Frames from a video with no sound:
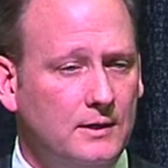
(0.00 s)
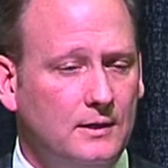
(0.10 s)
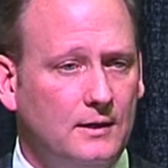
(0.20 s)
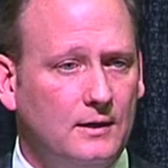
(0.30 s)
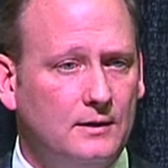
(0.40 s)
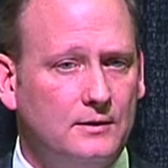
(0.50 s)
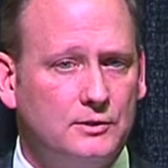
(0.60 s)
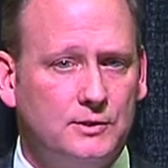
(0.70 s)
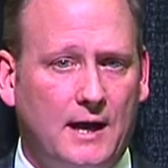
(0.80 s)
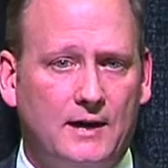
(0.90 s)
the
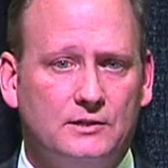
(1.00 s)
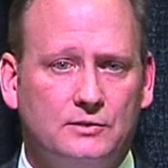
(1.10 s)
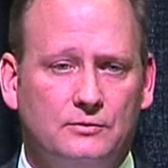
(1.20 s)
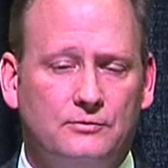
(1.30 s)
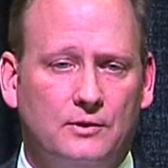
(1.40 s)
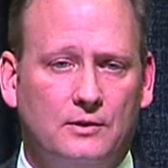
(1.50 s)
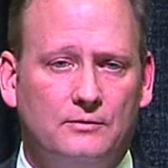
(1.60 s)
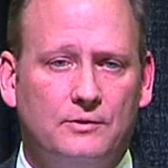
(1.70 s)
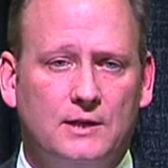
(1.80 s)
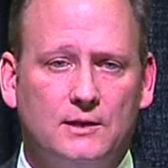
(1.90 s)
status
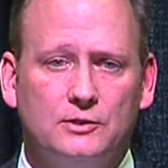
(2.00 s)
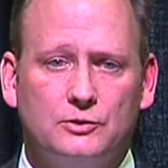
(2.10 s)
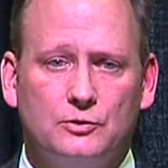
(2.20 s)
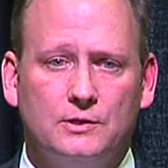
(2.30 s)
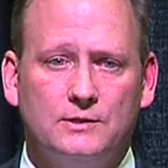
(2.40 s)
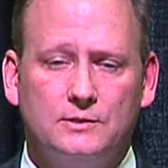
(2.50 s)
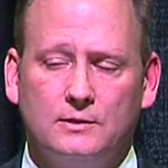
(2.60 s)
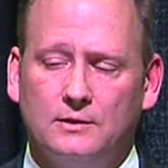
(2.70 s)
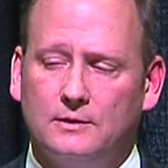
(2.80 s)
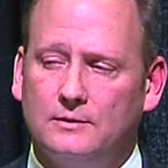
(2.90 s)
of the industries,
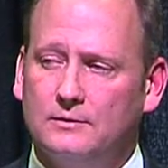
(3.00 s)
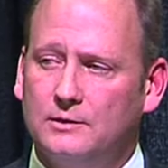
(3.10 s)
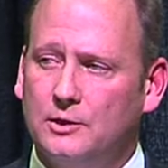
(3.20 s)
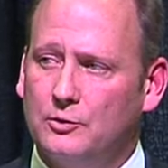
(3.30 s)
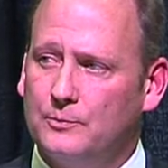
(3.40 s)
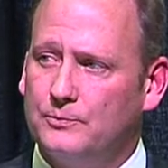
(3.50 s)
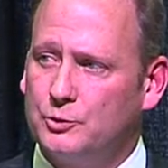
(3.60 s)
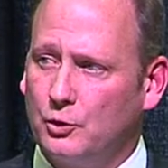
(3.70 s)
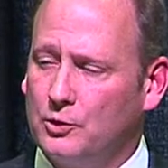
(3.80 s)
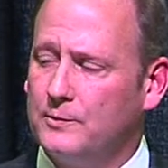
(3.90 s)
the
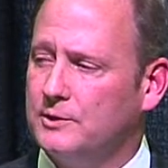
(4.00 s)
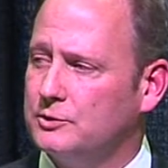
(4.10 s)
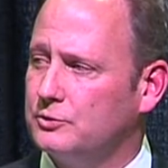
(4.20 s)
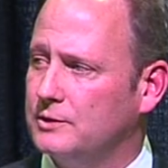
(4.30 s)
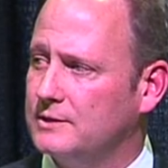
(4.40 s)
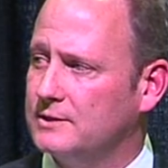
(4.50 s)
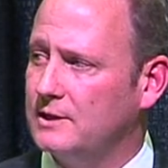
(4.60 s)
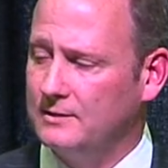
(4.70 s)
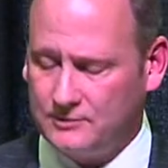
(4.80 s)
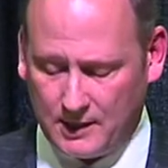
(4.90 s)
petroleum industry in the
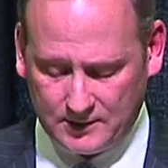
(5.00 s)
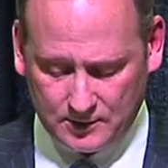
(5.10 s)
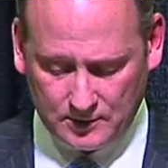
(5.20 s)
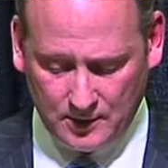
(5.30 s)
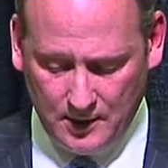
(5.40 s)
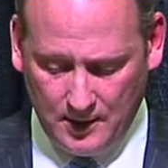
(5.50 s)
state of Texas,